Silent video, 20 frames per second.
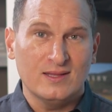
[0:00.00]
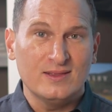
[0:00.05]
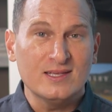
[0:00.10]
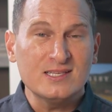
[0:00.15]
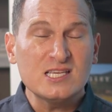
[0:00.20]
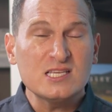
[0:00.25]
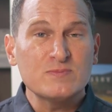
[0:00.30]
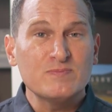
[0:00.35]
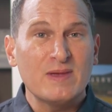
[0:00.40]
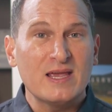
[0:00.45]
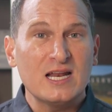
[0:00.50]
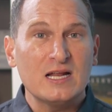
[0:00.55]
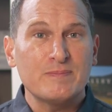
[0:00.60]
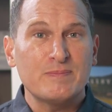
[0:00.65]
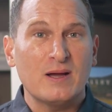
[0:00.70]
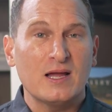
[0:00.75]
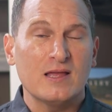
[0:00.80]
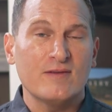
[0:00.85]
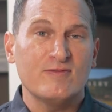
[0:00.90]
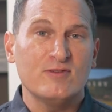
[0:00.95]
And this is made
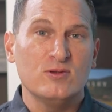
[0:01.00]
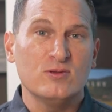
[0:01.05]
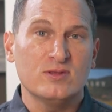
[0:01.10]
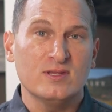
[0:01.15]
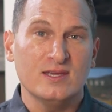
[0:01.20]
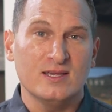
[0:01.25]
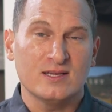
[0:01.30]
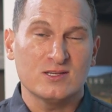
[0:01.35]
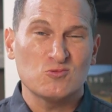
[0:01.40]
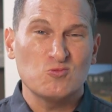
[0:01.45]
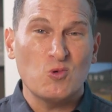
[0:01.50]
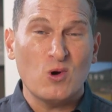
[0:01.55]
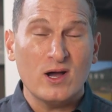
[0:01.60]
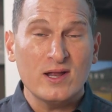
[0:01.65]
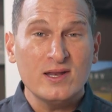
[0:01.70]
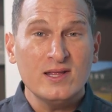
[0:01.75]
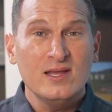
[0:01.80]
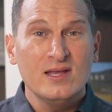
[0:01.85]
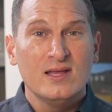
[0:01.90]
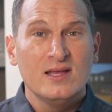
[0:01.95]
up by a few things.
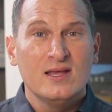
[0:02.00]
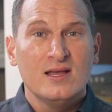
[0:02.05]
One,